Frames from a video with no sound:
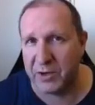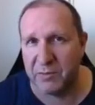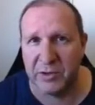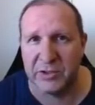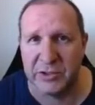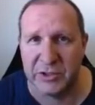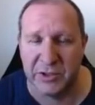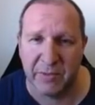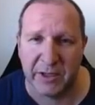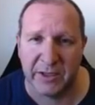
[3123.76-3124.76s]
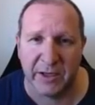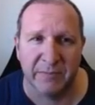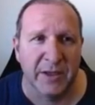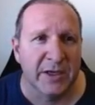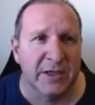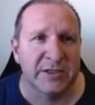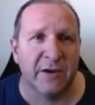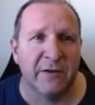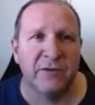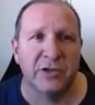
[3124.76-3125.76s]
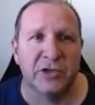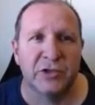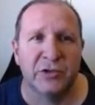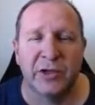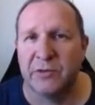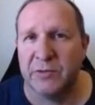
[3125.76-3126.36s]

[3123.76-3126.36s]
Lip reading: you purchase your domain name. So if you're not sure, you can